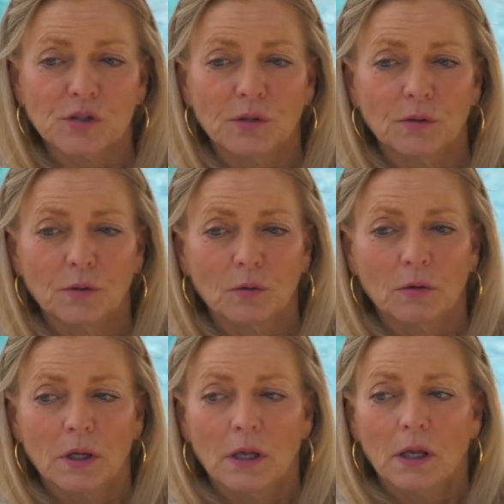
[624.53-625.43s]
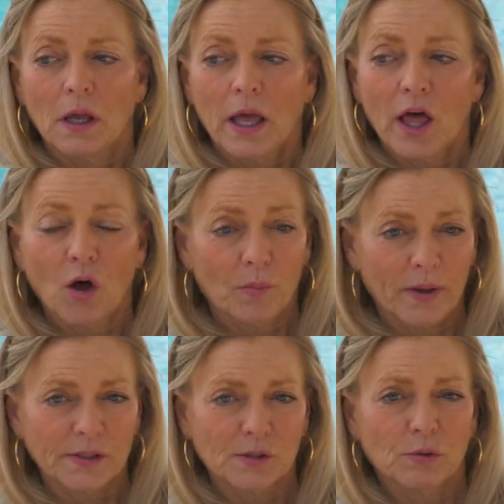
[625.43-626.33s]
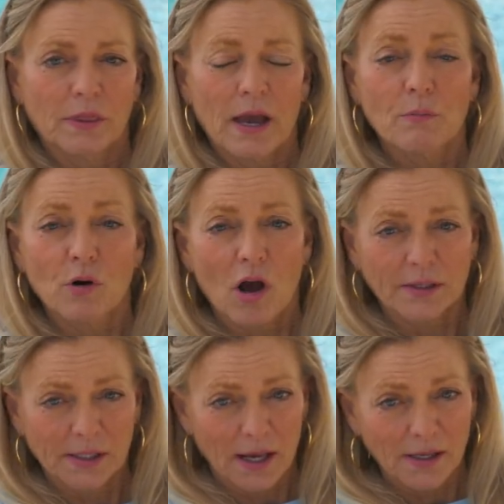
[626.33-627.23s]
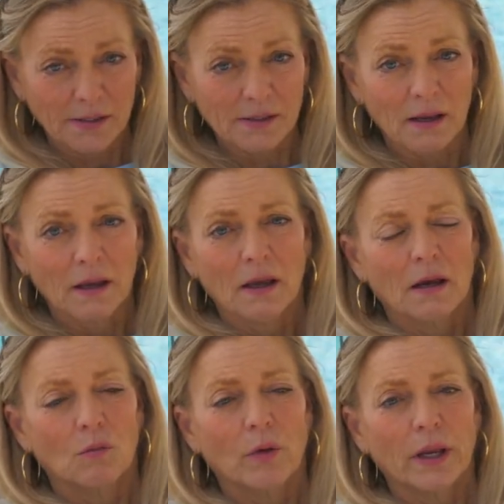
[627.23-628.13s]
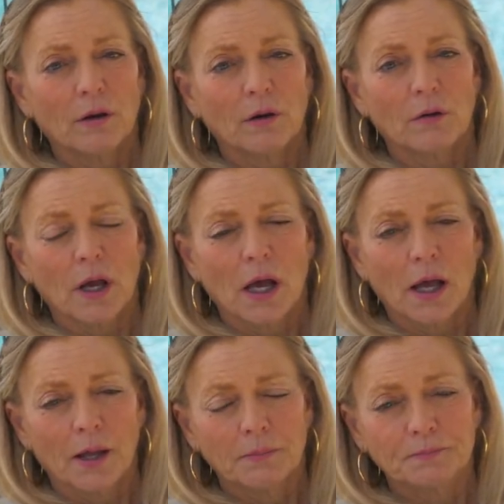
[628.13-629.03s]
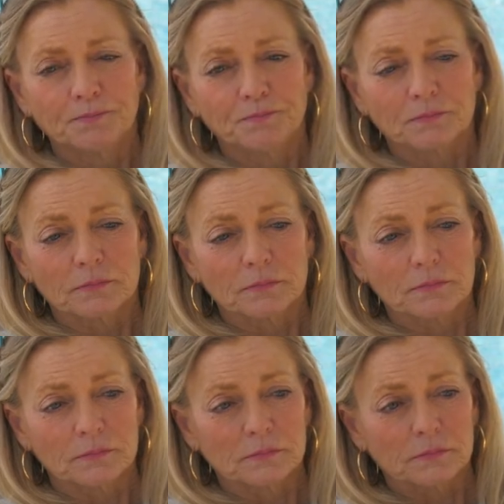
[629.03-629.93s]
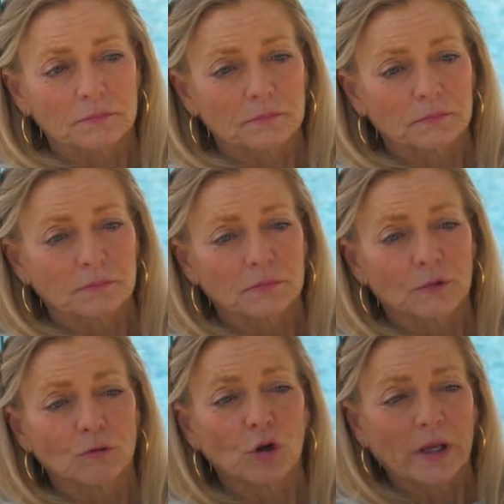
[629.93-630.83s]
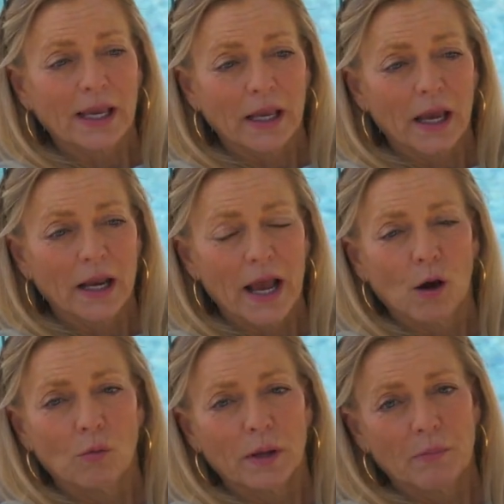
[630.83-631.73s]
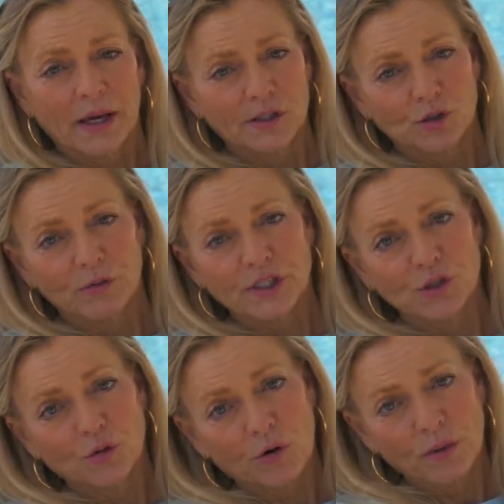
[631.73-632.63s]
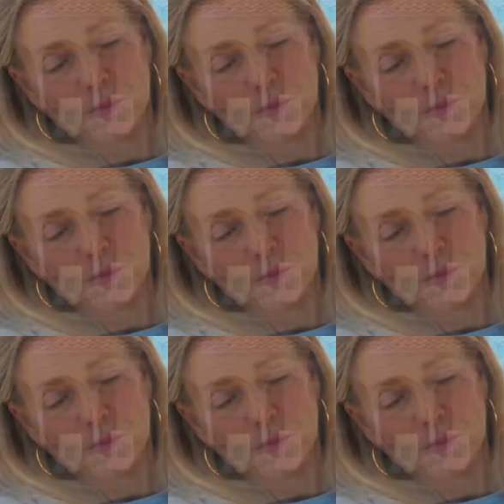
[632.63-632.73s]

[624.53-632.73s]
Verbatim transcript: to help us with that process. We're um, looking at how we best restore